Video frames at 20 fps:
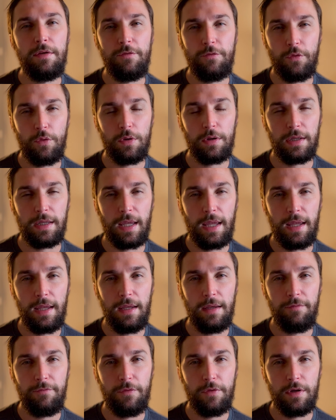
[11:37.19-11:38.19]

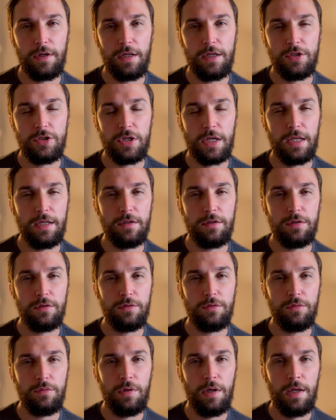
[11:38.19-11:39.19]
4K footage
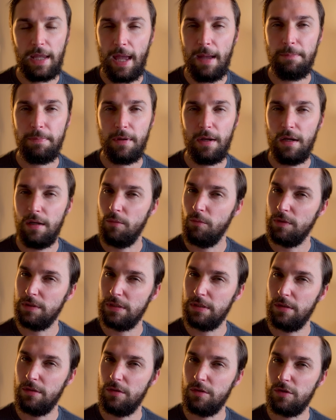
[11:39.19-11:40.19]
into CapCut was
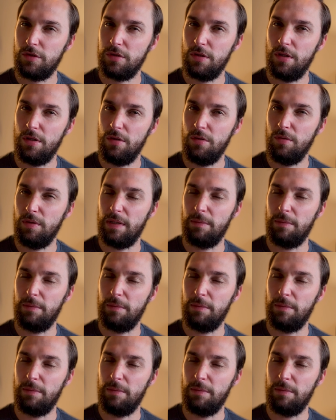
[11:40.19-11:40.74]
a little slow,